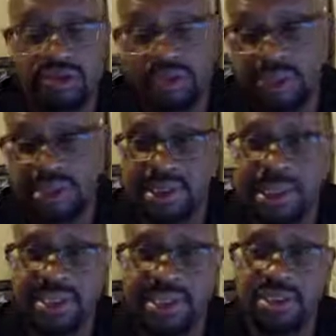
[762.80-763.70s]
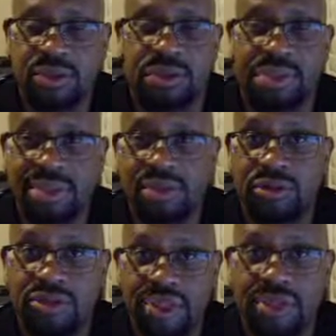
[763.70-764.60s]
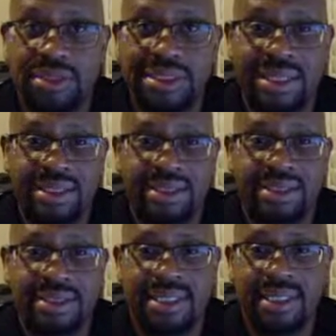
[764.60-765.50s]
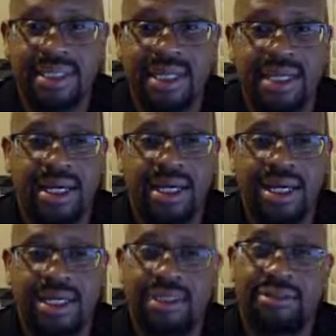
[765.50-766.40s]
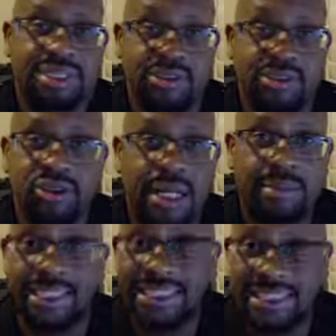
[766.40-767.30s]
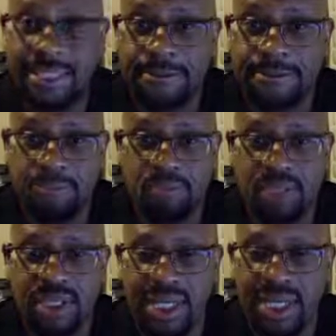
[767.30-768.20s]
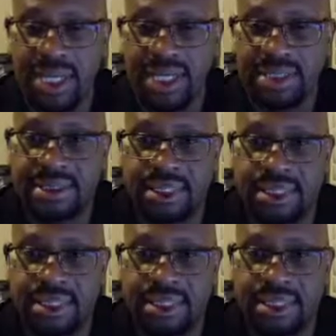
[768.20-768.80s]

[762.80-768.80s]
information like this, you want to see more videos like this, then definitely subscribe to the channel and